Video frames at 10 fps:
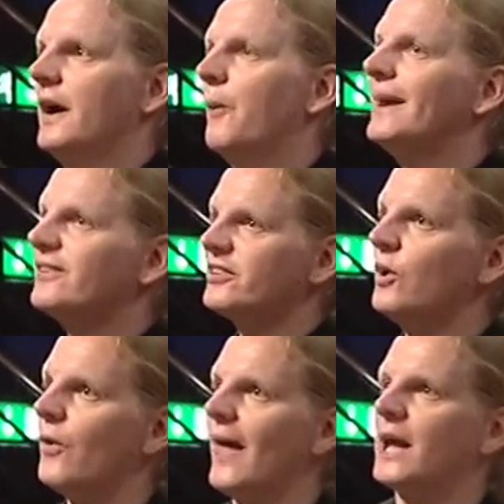And we can see
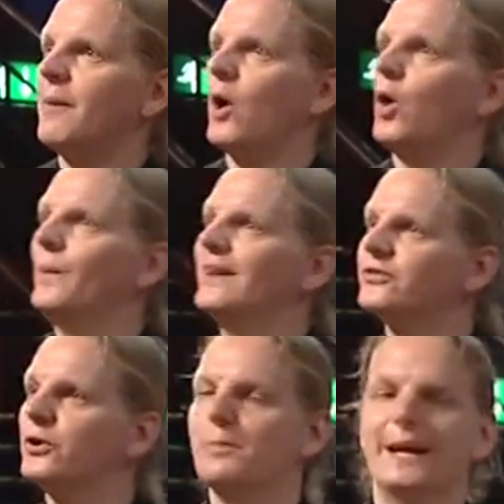all of that going on, and we can
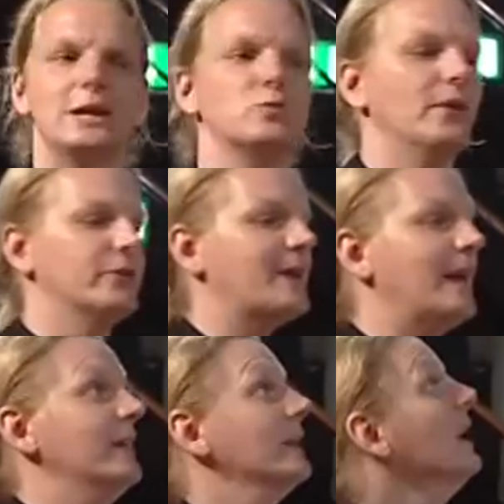sort of begin to
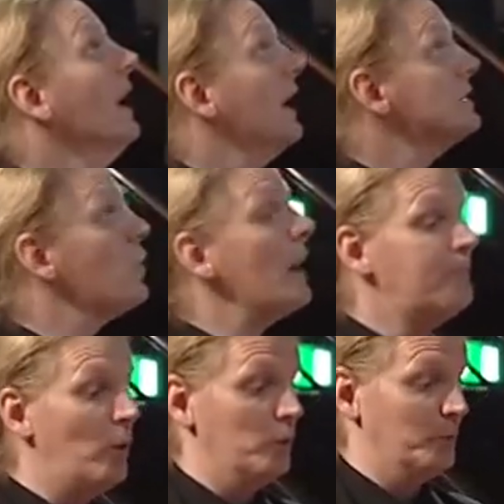understand it. And it's quite
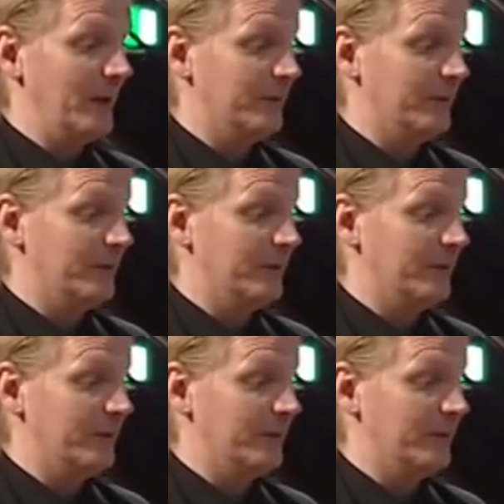important we